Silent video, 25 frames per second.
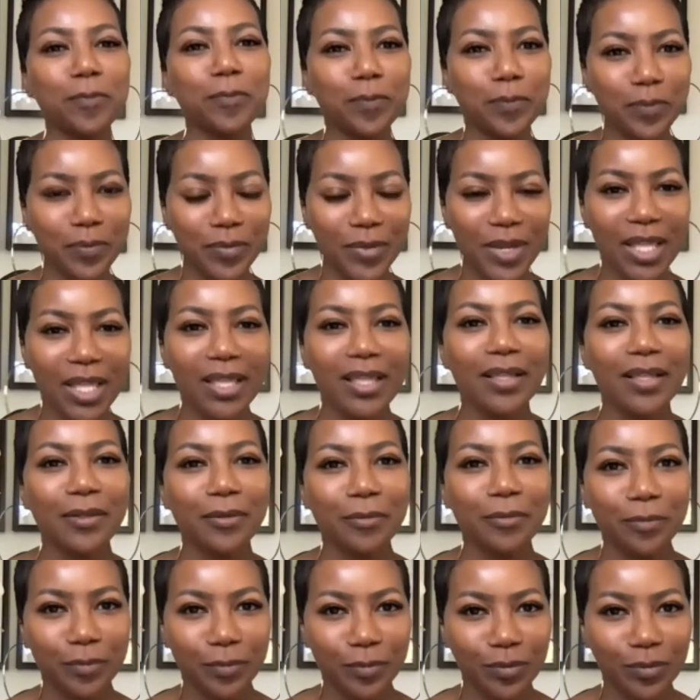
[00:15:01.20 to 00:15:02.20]
Times where I'm
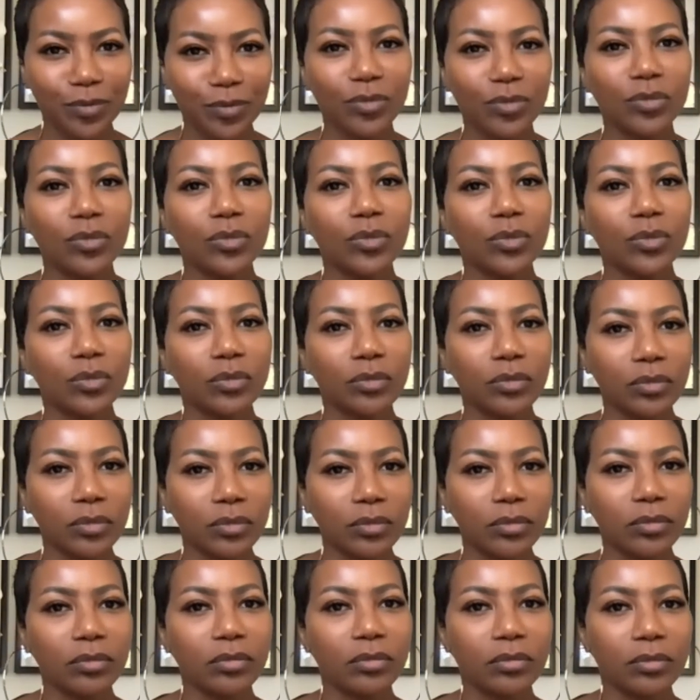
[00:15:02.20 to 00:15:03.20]
just like, I took the
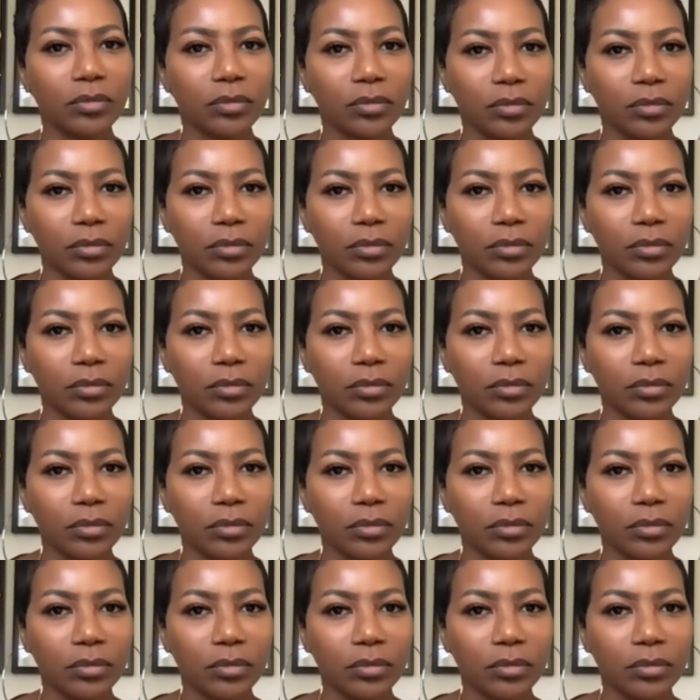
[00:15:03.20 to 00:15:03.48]
purifying